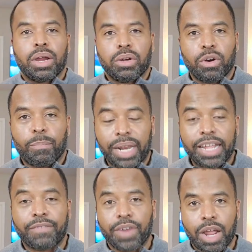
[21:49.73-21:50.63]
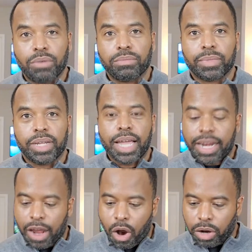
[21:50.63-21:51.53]
your blood flow and
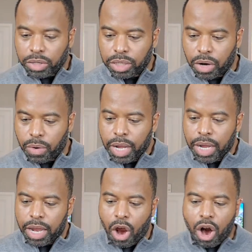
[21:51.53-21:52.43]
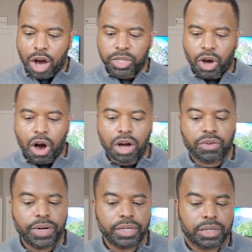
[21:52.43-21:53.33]
it also it harms the
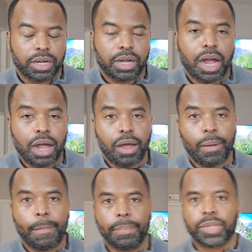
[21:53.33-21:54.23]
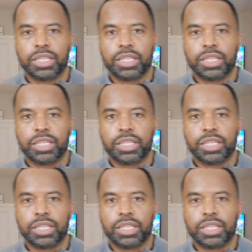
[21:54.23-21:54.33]
arteries um,